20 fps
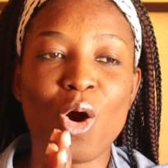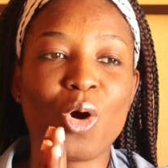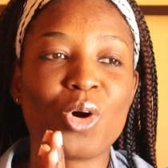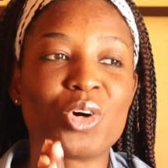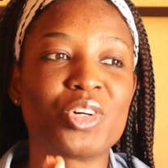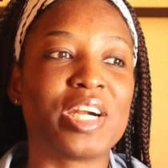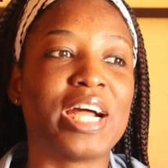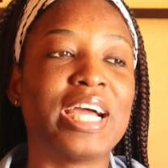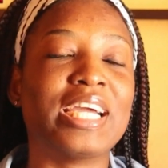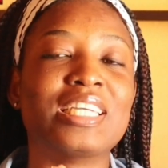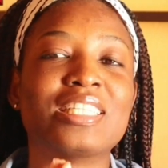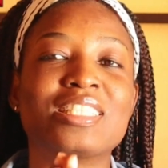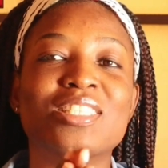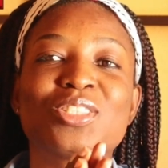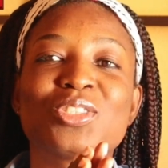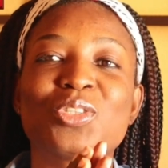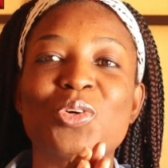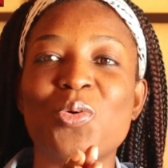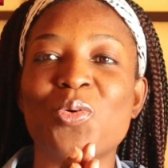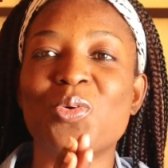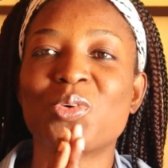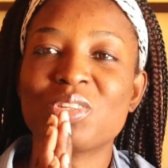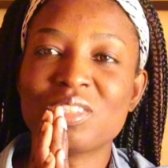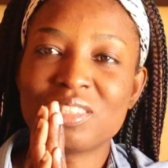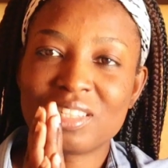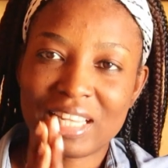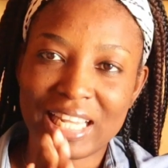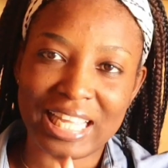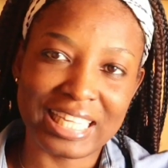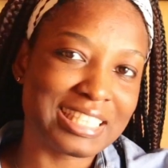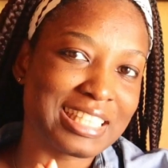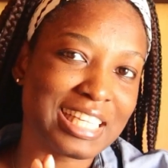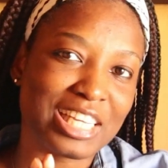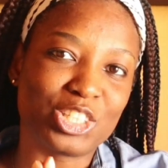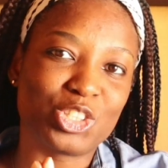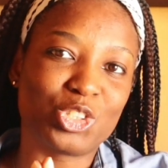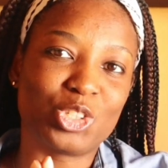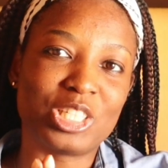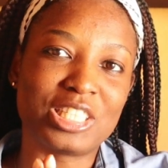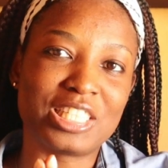All right, so let's
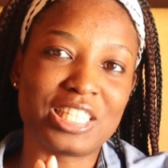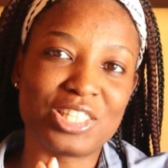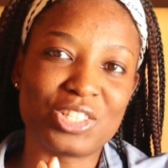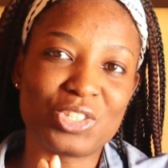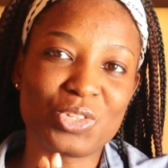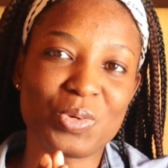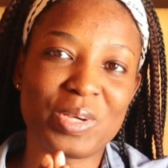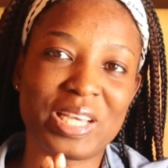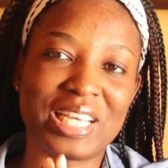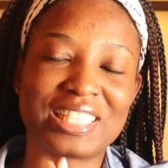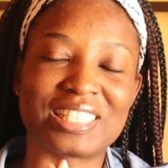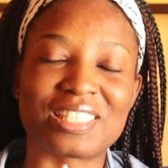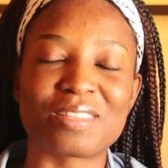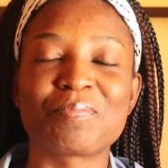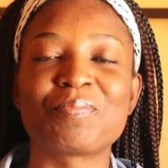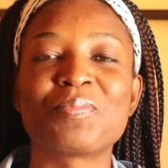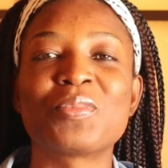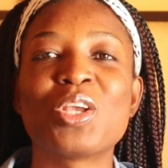get straight into it.